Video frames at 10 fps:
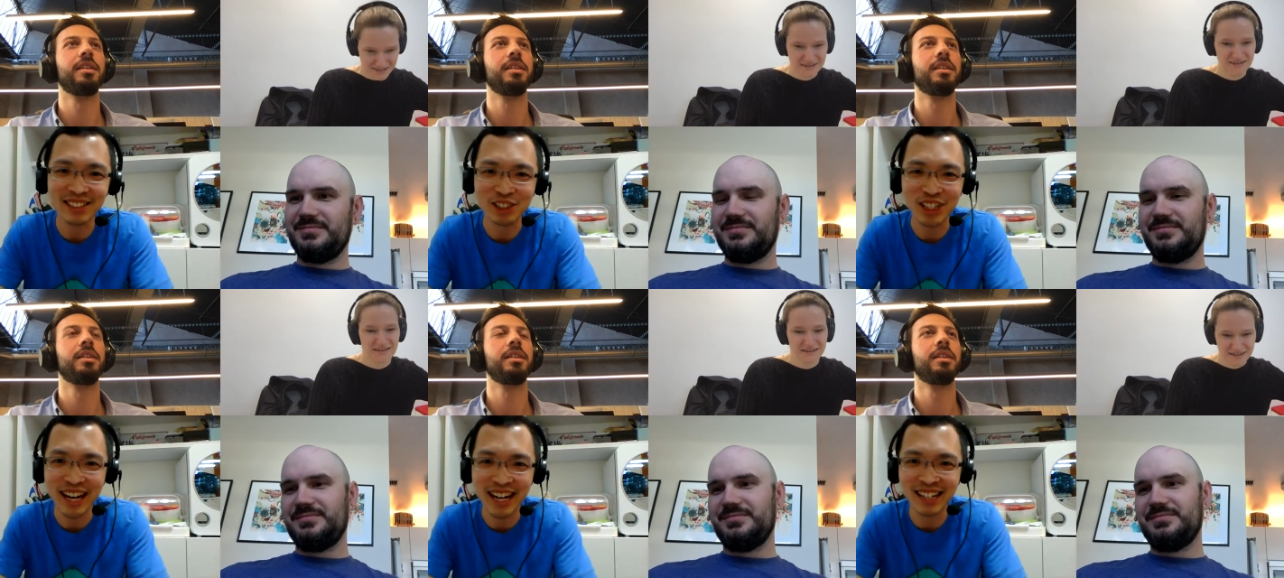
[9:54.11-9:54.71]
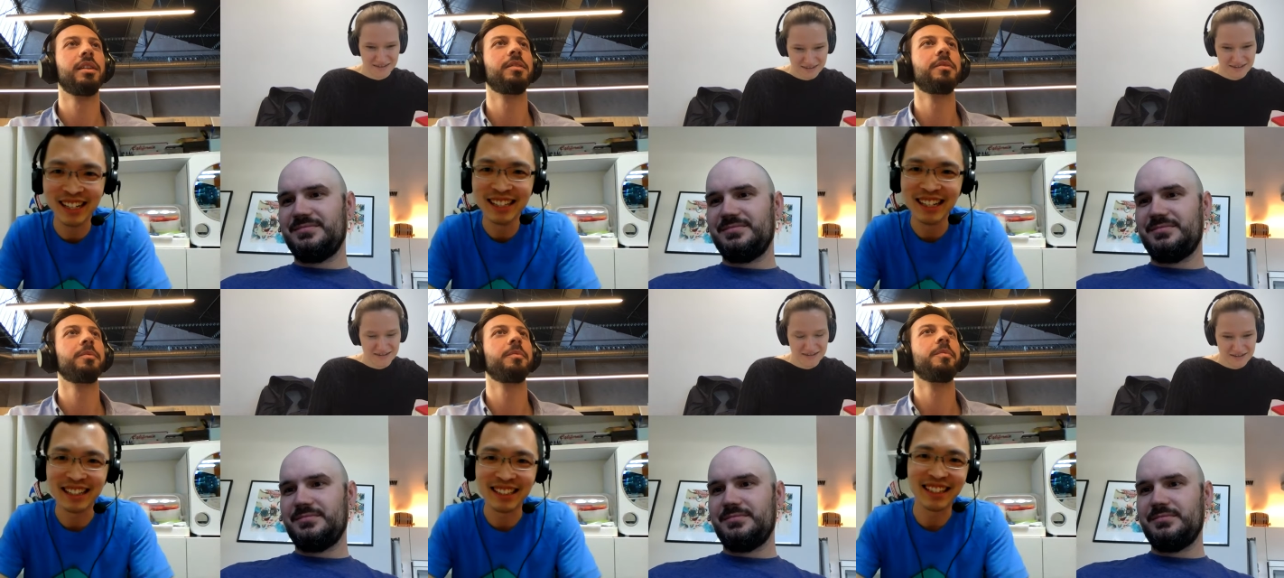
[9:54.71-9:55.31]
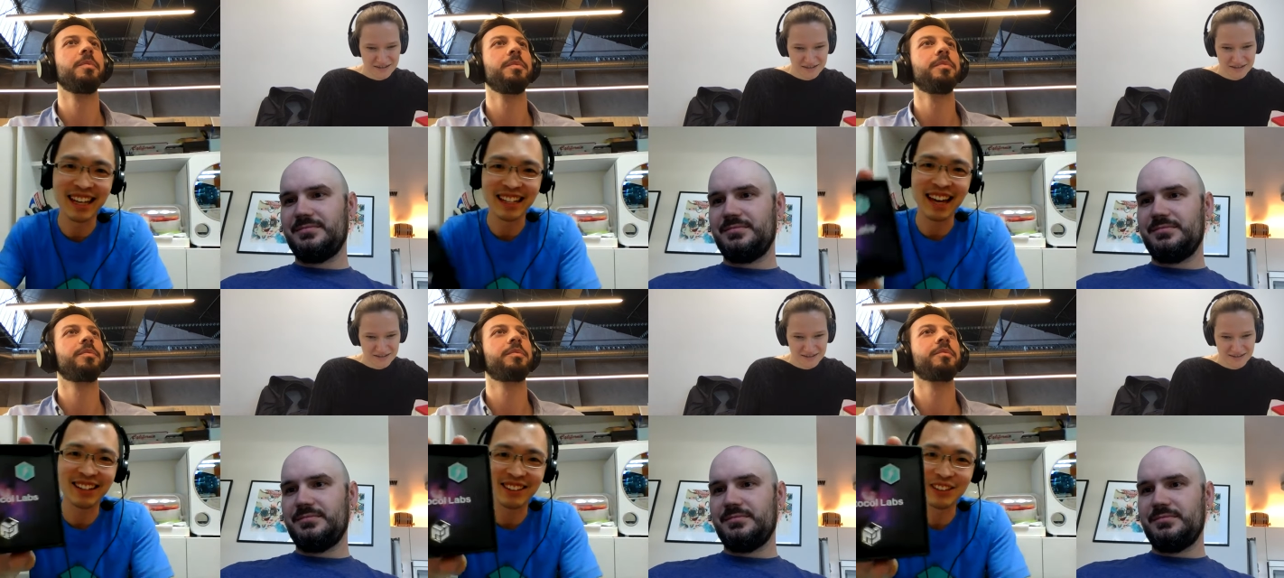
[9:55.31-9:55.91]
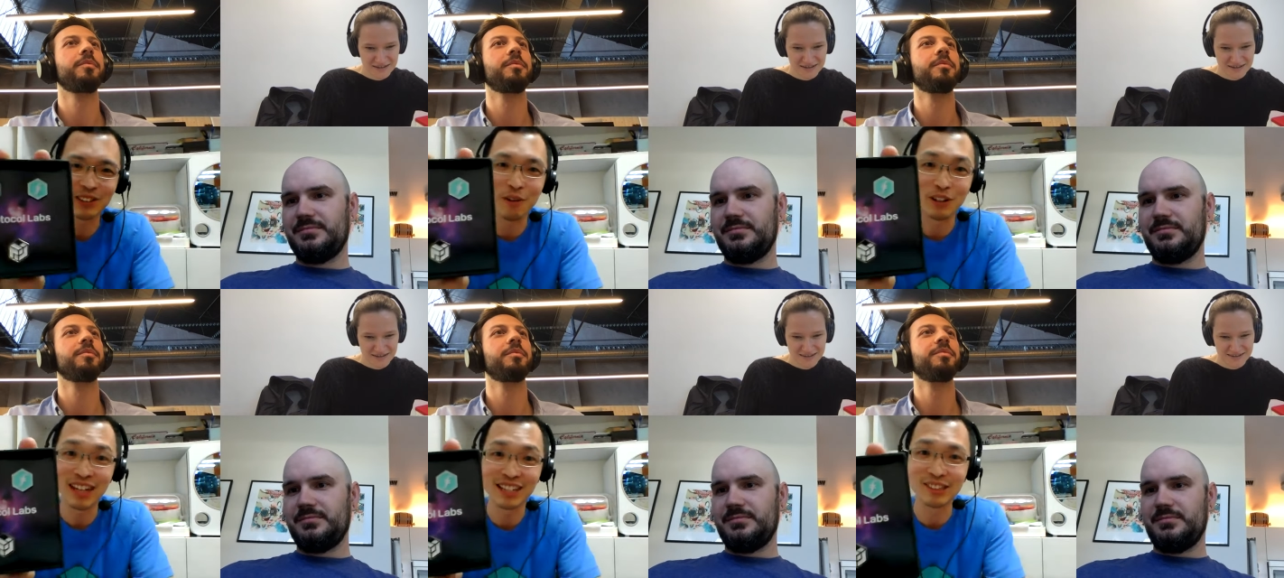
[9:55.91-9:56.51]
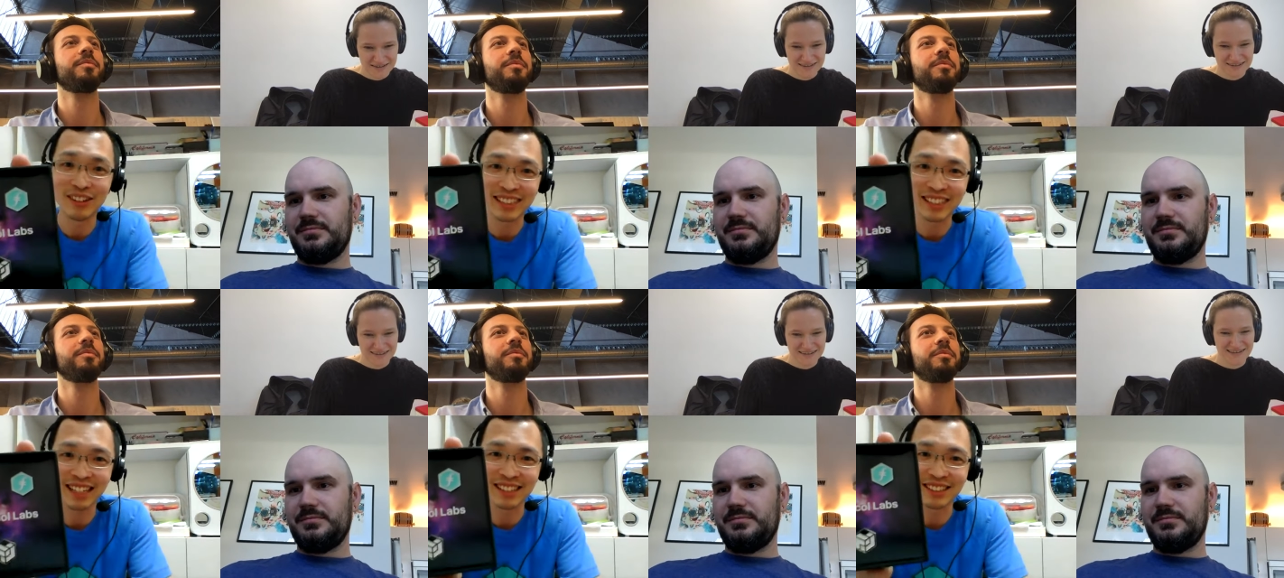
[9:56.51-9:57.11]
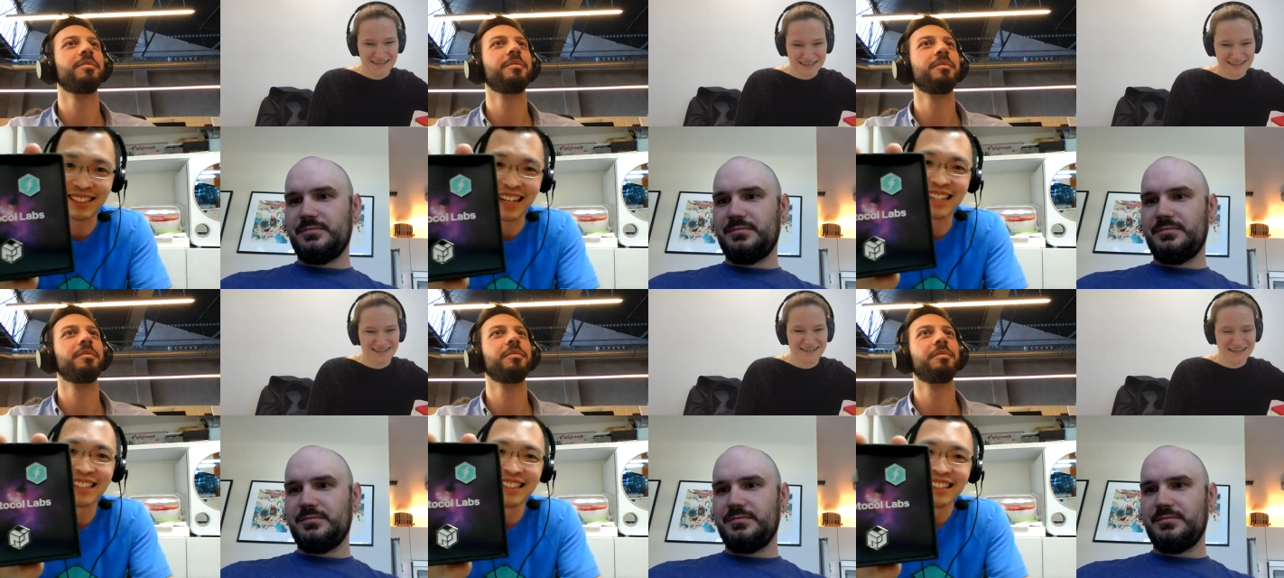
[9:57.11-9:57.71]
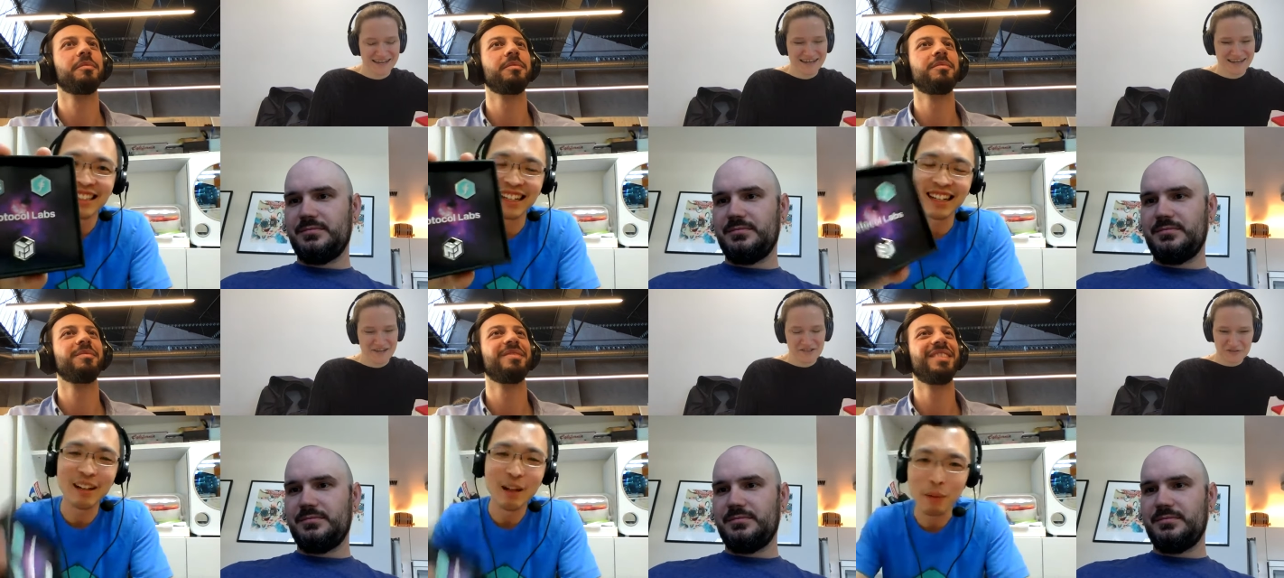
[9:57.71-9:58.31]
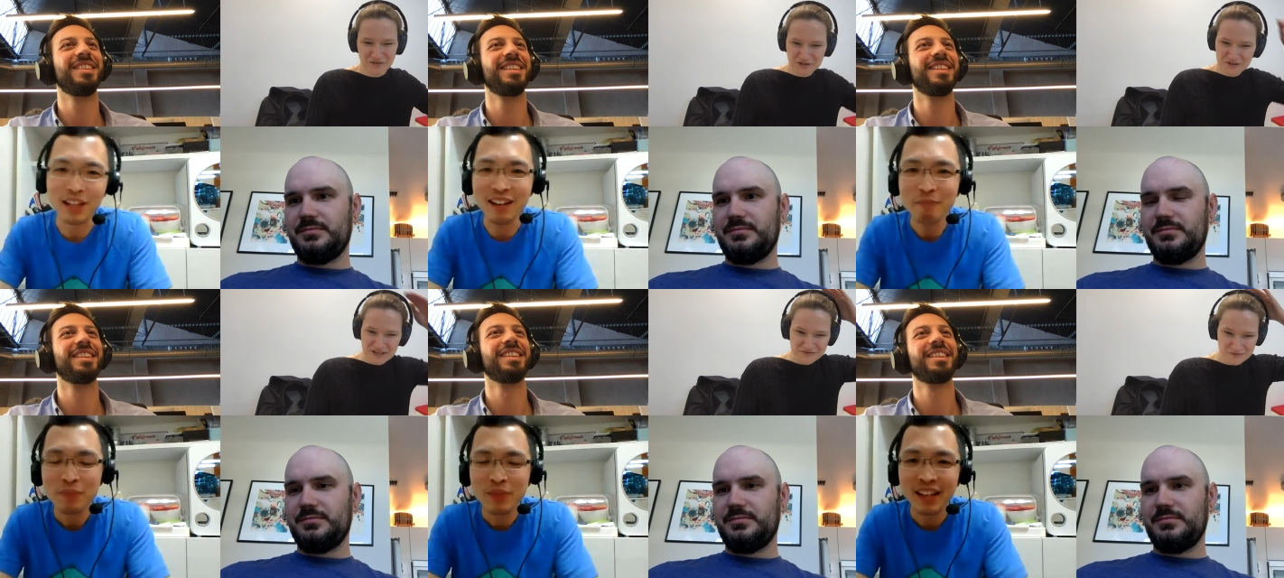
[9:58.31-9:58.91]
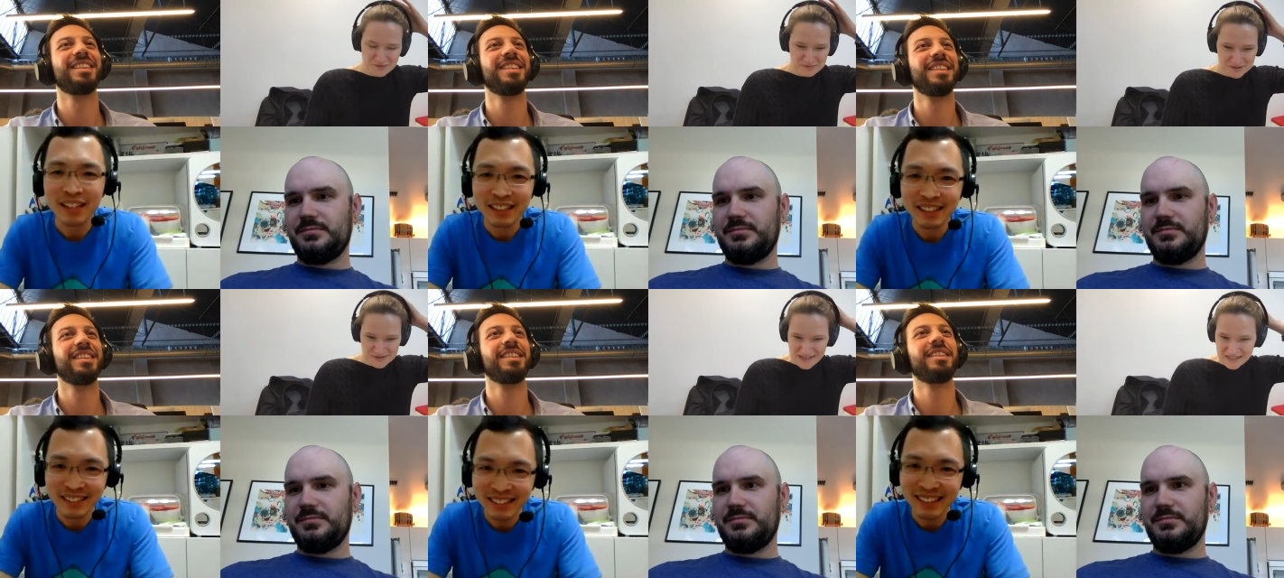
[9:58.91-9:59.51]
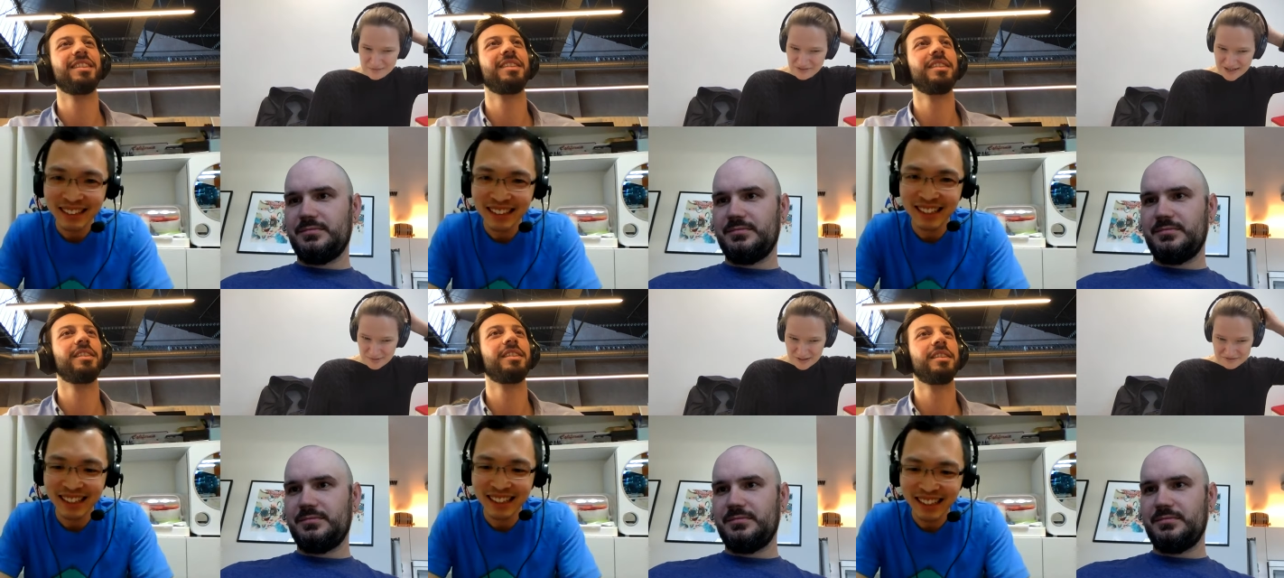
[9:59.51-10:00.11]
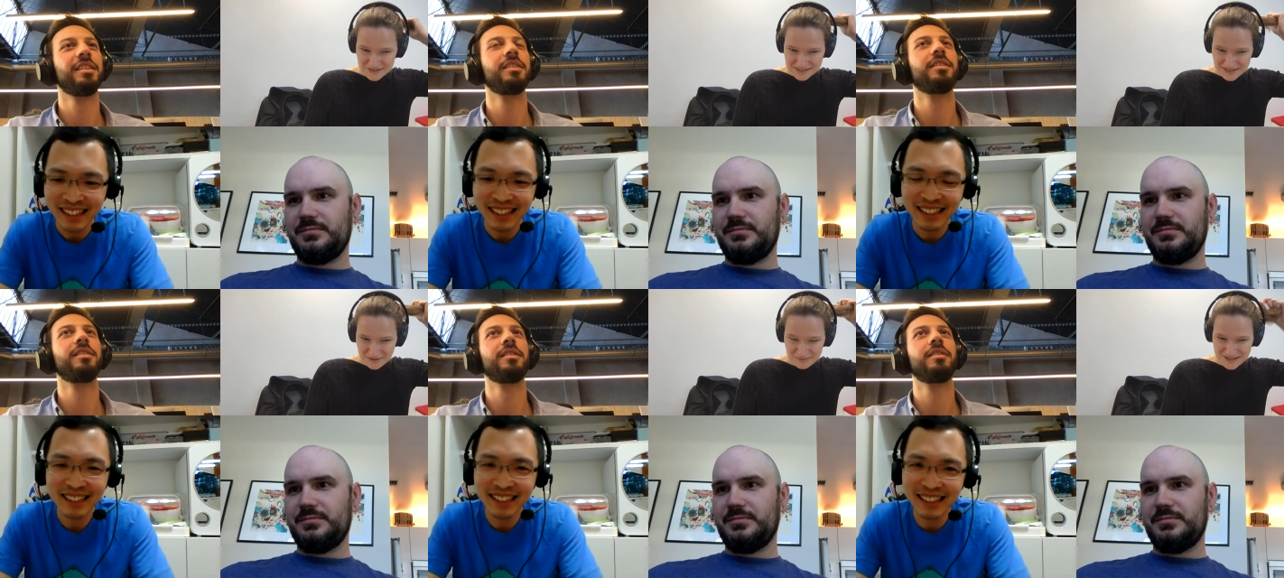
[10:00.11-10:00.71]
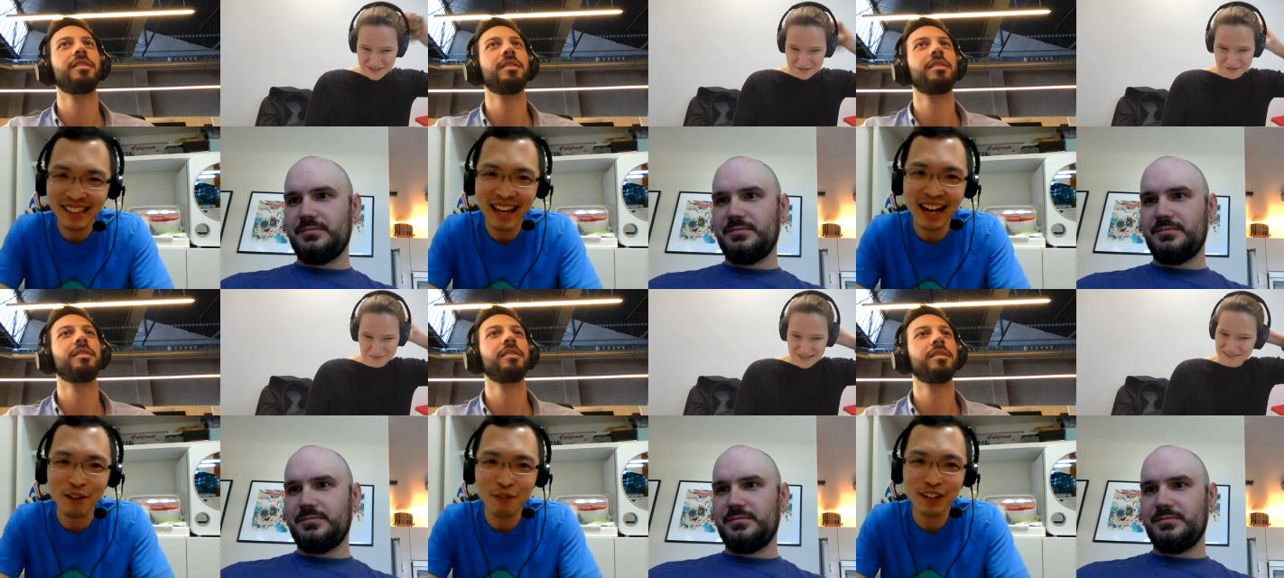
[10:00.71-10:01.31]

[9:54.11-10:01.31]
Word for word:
Speaker 1: you share, and then you can get all those. I was like so excited today.
Speaker 2: Yeah, yeah I think they're doing it for people who signed up for IPFS camp, right? Yeah,